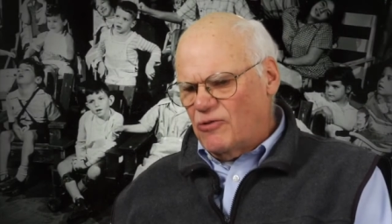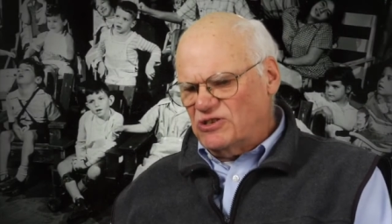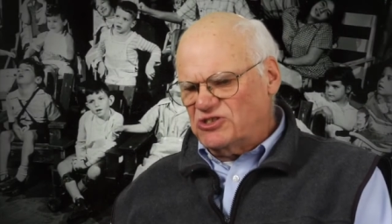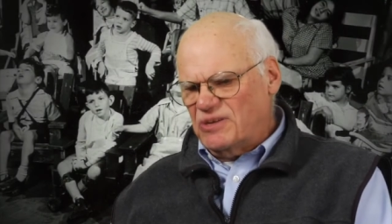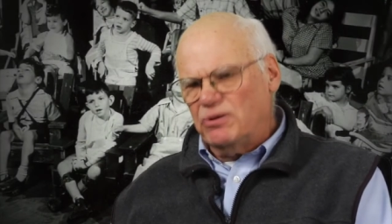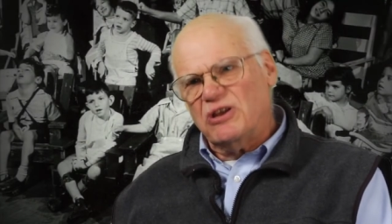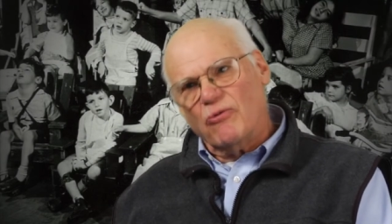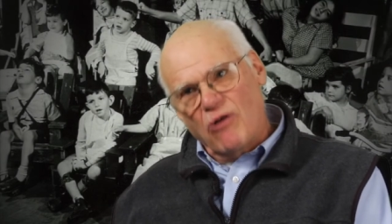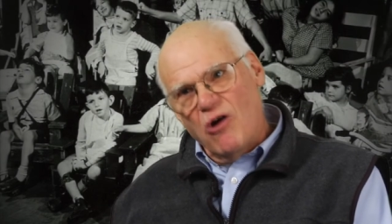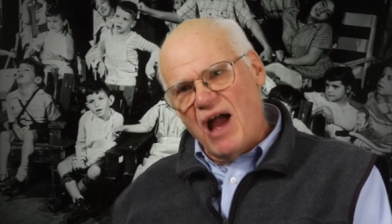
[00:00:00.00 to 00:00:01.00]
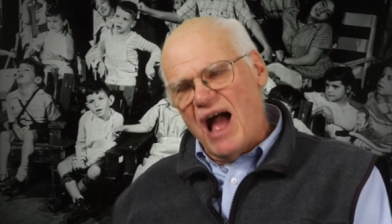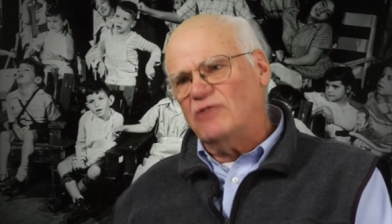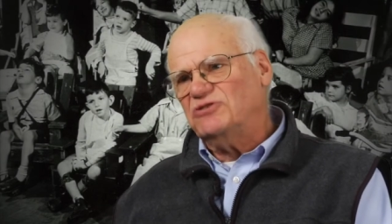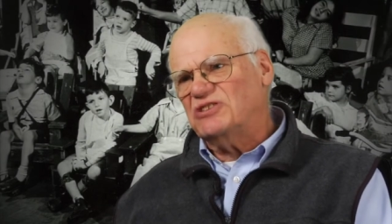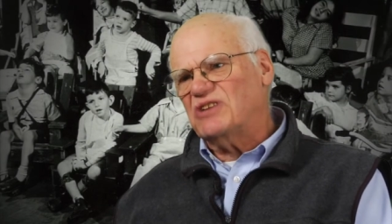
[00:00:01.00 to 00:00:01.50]
was simply a row
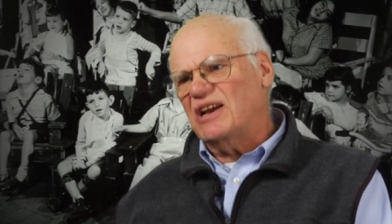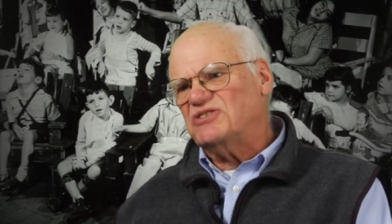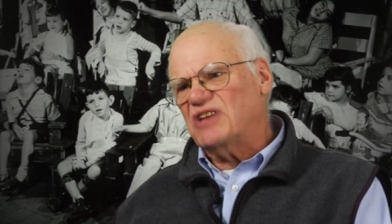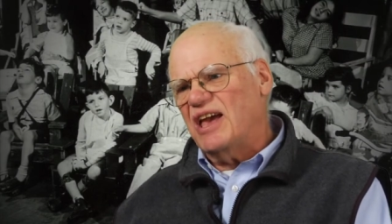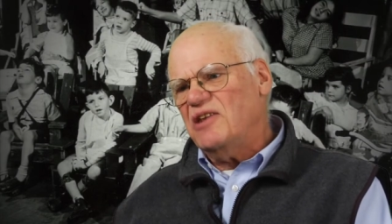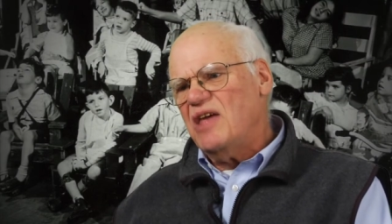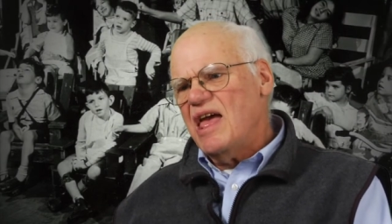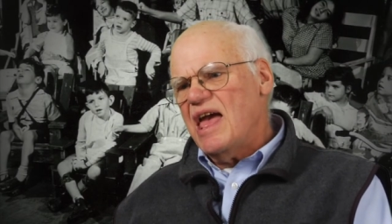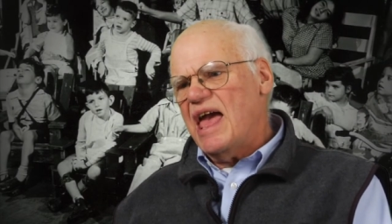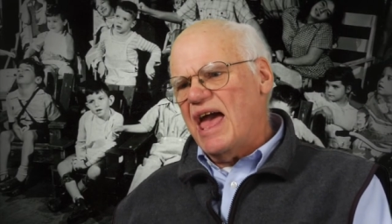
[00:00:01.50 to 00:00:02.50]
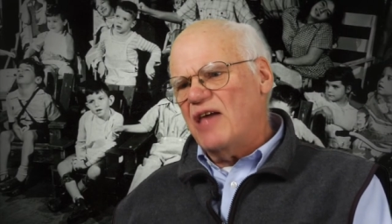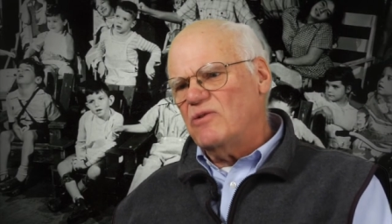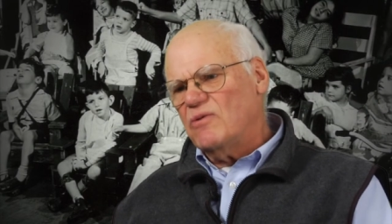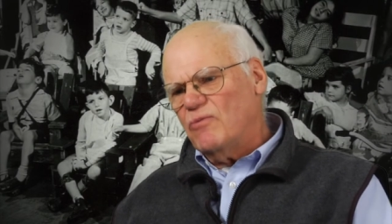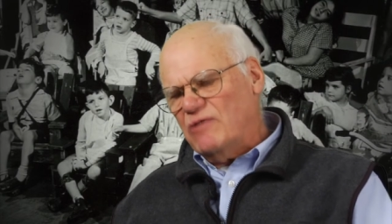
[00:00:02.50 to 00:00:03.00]
house, as I said,
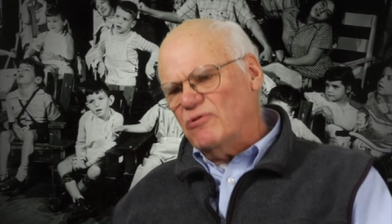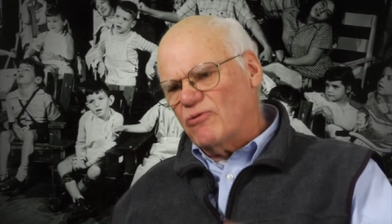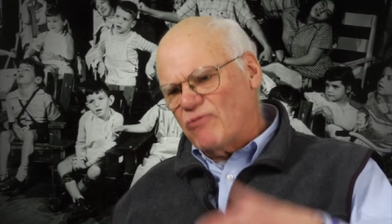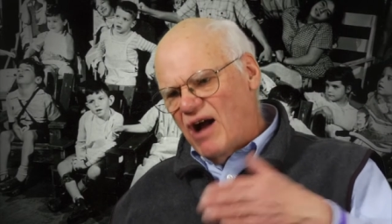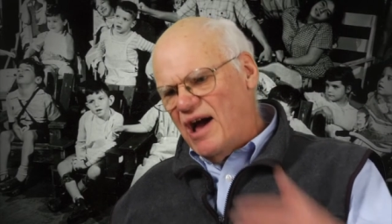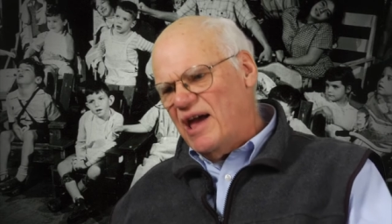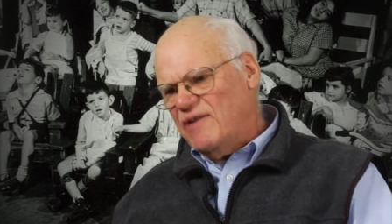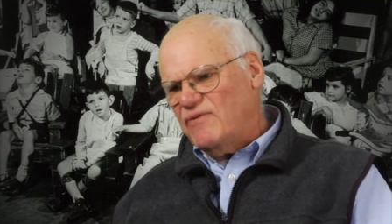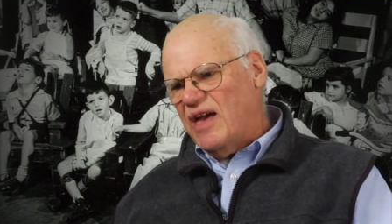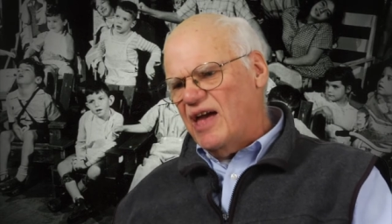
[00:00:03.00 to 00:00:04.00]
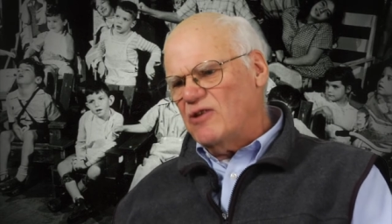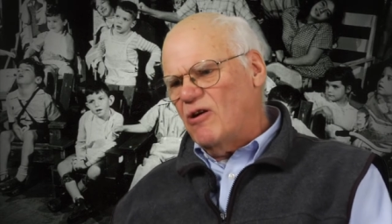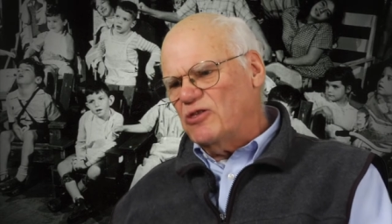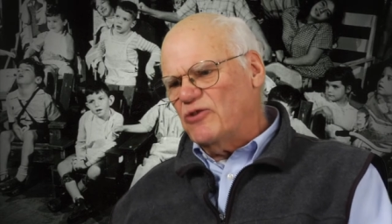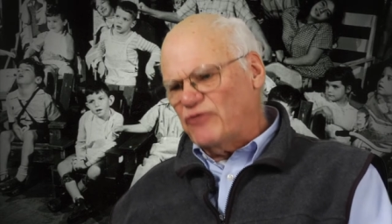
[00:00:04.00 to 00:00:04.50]
and we would arrive, and
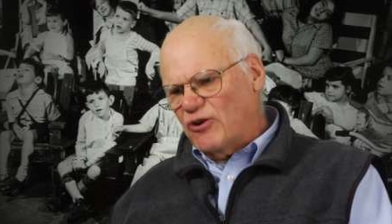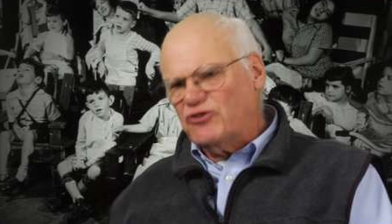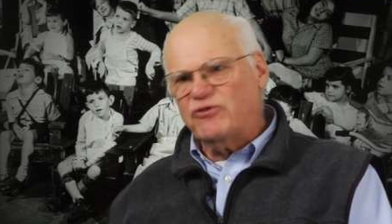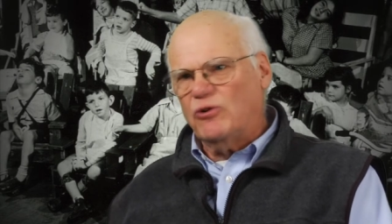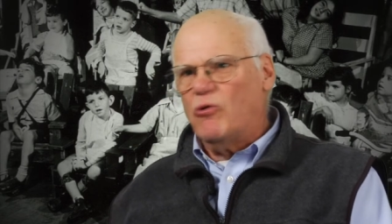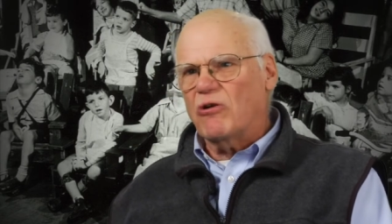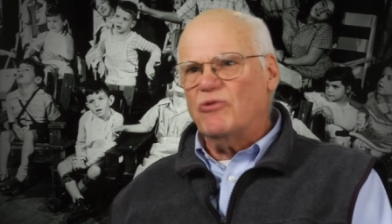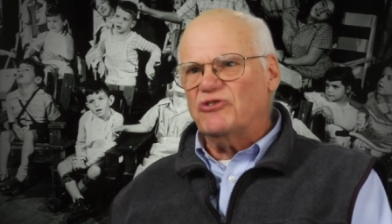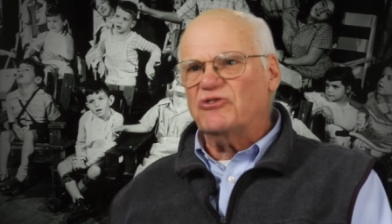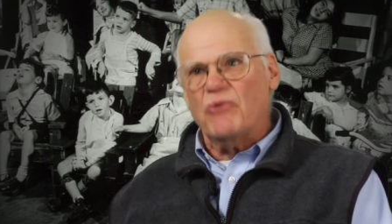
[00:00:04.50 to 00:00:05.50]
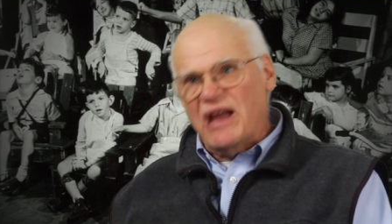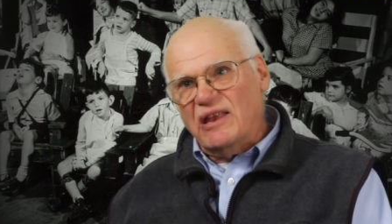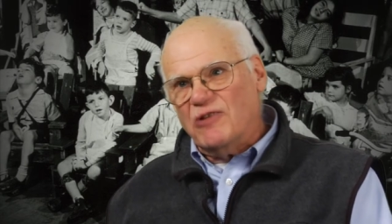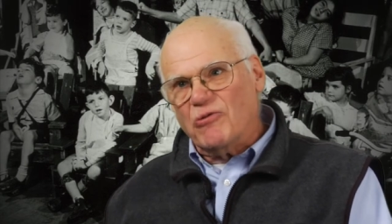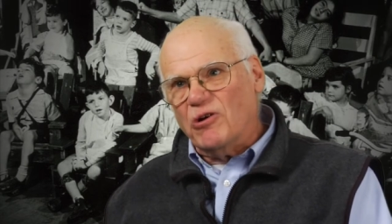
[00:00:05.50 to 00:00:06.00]
on the first floor was the
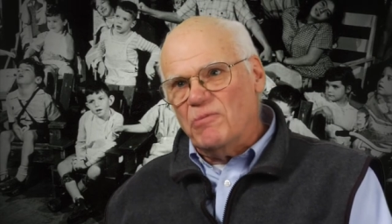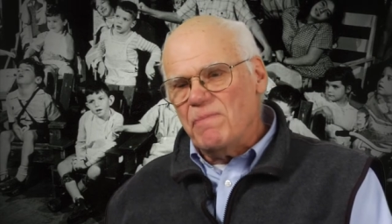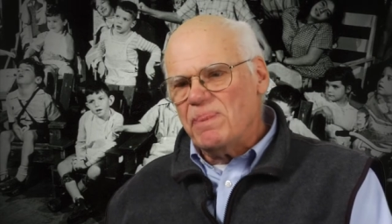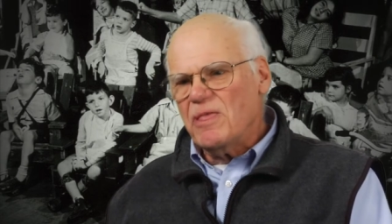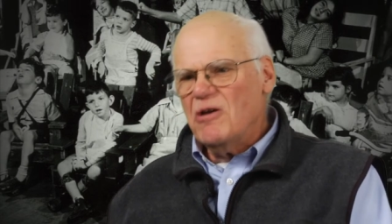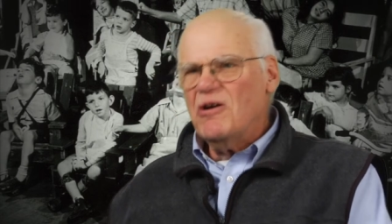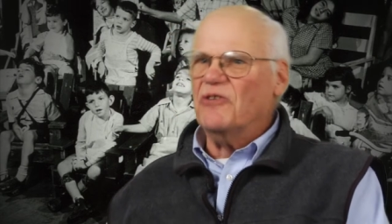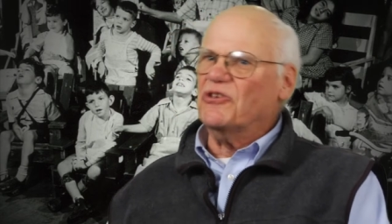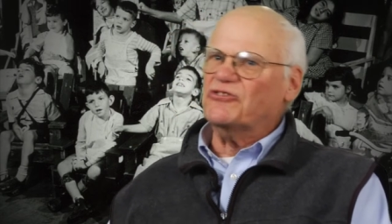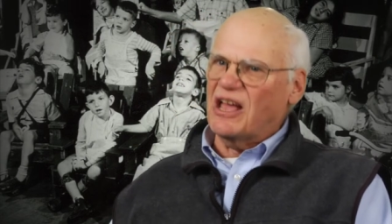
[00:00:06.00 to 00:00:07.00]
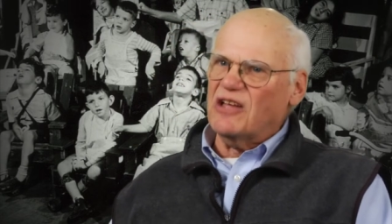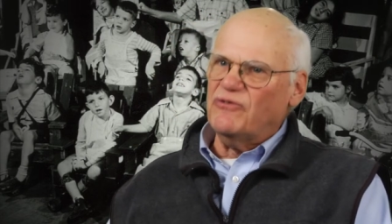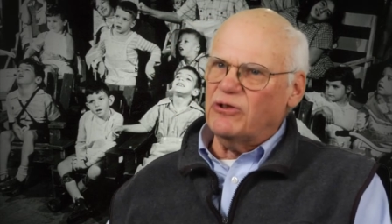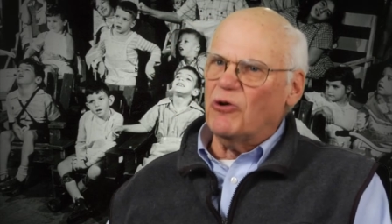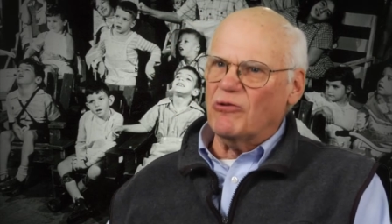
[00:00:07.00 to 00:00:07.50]
waiting room, on the second
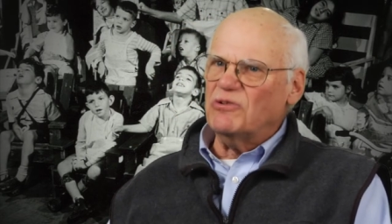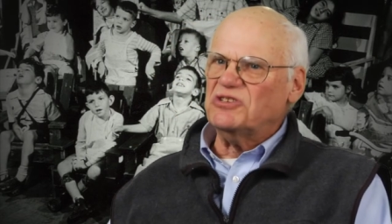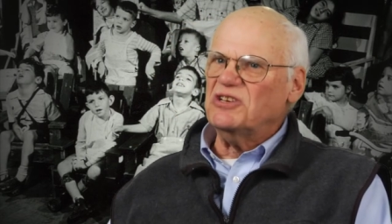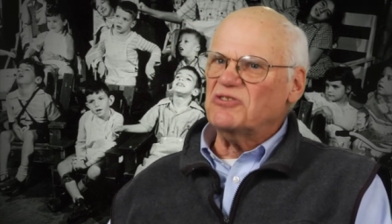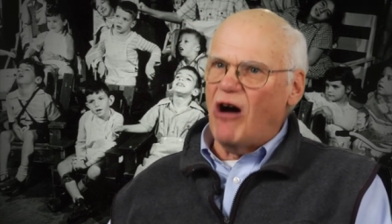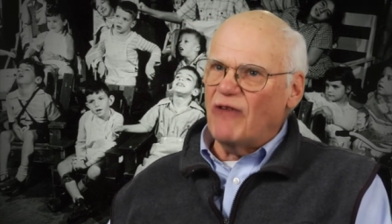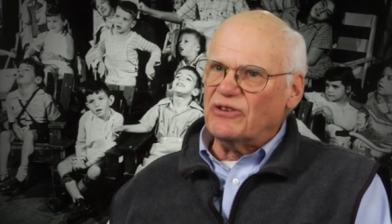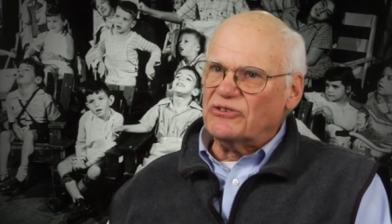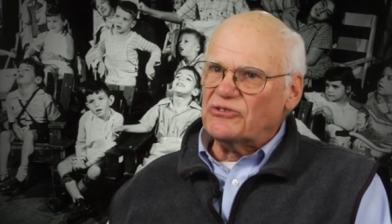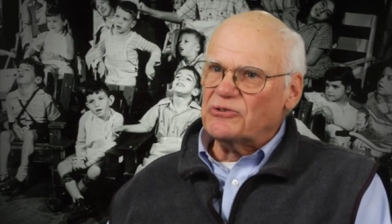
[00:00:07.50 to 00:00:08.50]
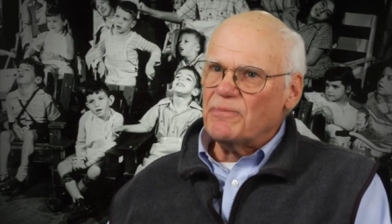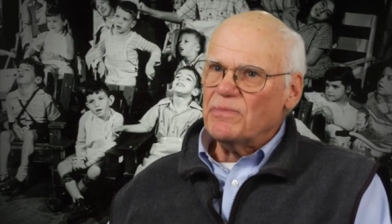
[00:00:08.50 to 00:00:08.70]
floor was his office